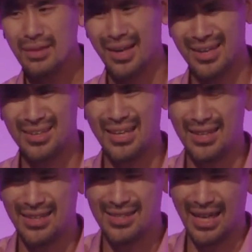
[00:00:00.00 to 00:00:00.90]
And
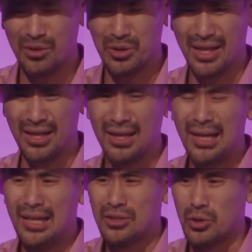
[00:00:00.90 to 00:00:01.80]
it's not only
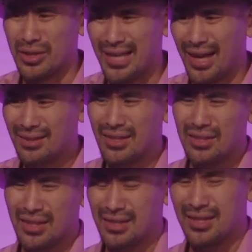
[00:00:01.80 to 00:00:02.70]
sort of
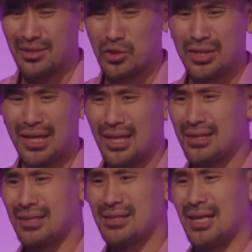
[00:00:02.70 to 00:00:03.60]
technically
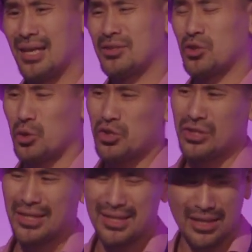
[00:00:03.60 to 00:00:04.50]
centralized, it's like
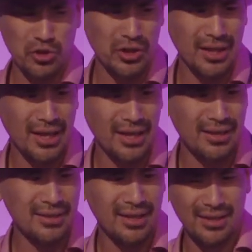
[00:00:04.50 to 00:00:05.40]
socially
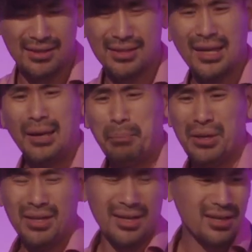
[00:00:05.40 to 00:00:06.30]
centralized, it's
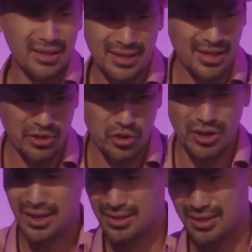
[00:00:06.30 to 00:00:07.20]
politically
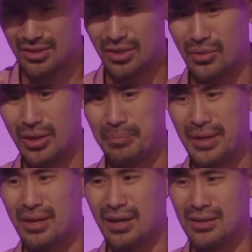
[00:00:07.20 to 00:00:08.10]
centralized, and so on.
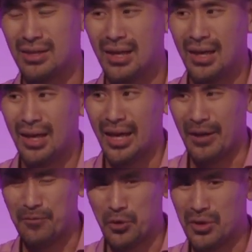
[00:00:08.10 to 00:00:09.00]
Because
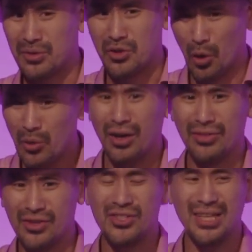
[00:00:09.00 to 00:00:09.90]
if you don't
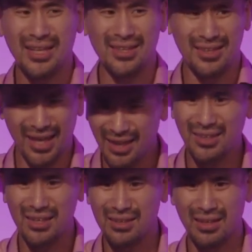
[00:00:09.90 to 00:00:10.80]
understand it
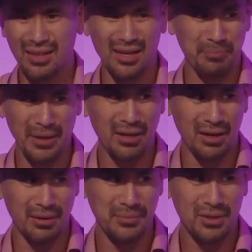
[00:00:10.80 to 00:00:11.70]
technically, then it
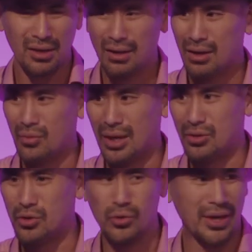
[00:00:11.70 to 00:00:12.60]
becomes, well,
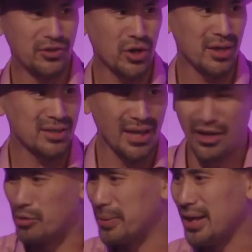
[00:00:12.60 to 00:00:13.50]
who do I trust,
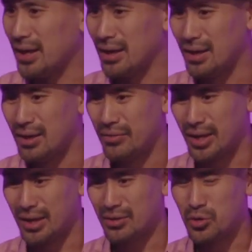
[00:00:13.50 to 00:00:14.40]
A or B,
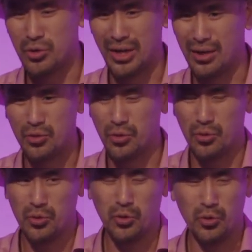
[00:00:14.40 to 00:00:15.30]
right? Who
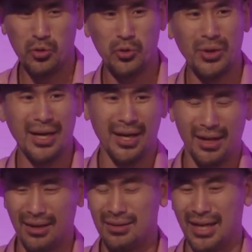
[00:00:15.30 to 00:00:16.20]
do
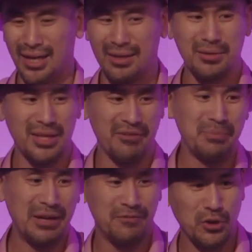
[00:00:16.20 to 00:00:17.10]
I give
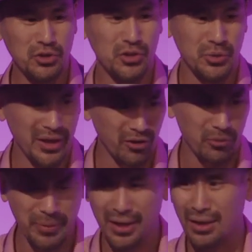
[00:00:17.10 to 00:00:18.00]
my vote to, A or
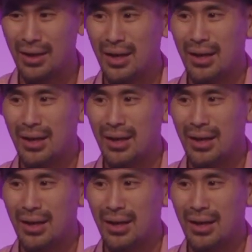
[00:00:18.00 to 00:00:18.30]
B?